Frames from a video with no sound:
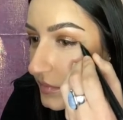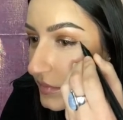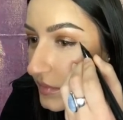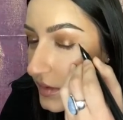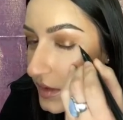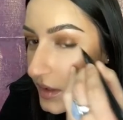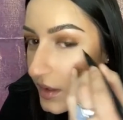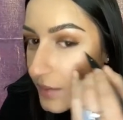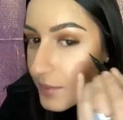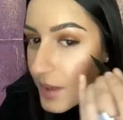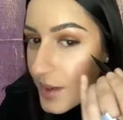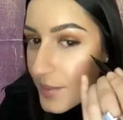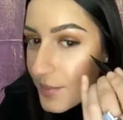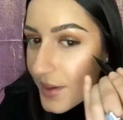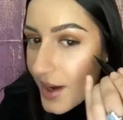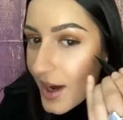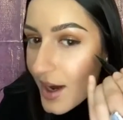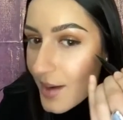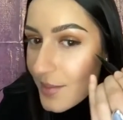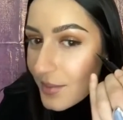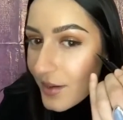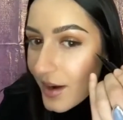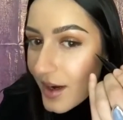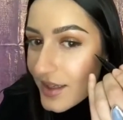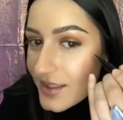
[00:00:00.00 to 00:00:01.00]
Am I
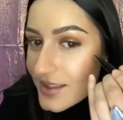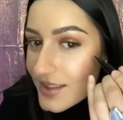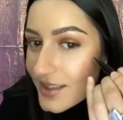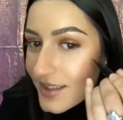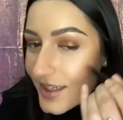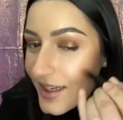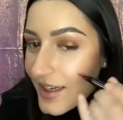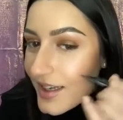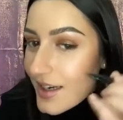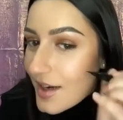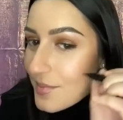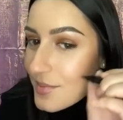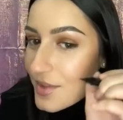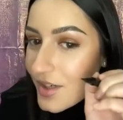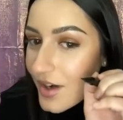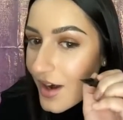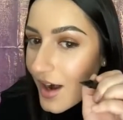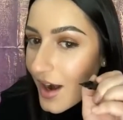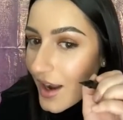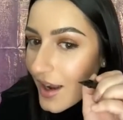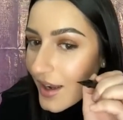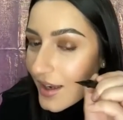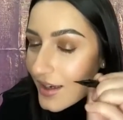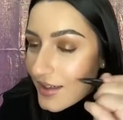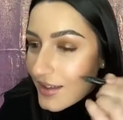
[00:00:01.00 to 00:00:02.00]
Bob Rossing it? I'm
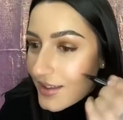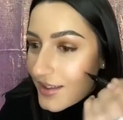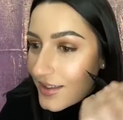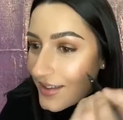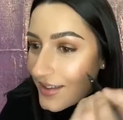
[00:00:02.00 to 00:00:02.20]
trying.